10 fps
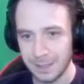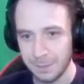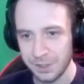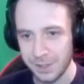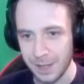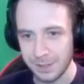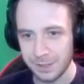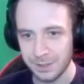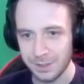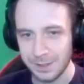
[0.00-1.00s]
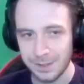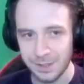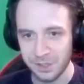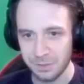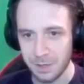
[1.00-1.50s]
That's going to
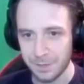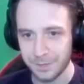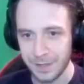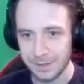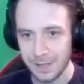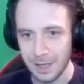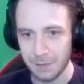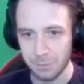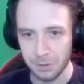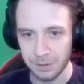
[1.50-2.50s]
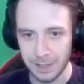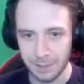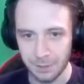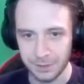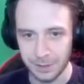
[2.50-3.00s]
affect our route later on
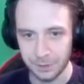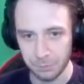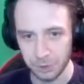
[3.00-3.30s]
down the run.